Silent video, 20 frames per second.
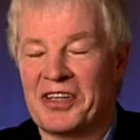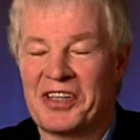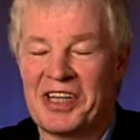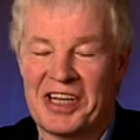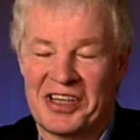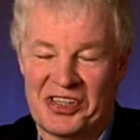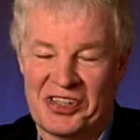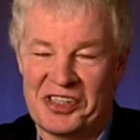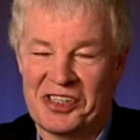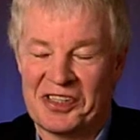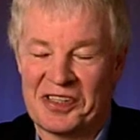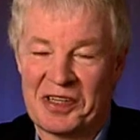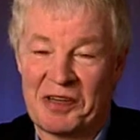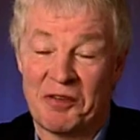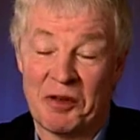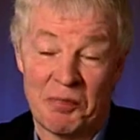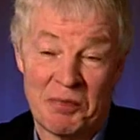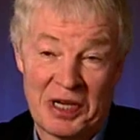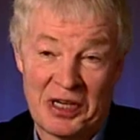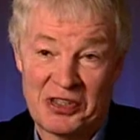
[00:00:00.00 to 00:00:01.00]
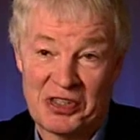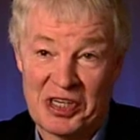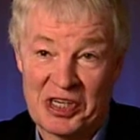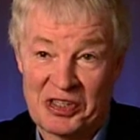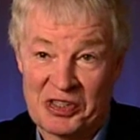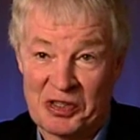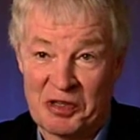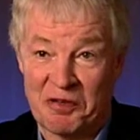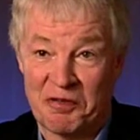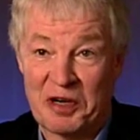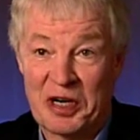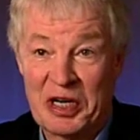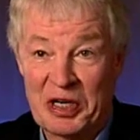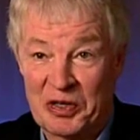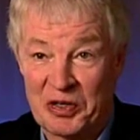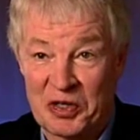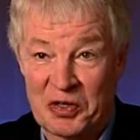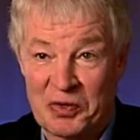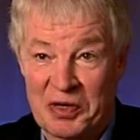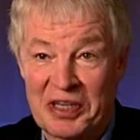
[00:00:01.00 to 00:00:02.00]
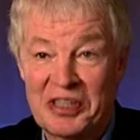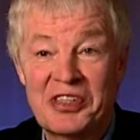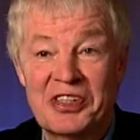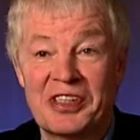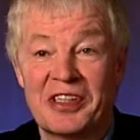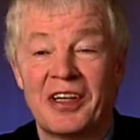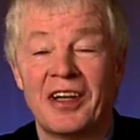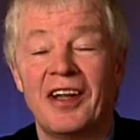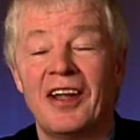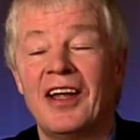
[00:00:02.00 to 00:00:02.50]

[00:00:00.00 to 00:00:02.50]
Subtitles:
That's, if I may say so, a very good question.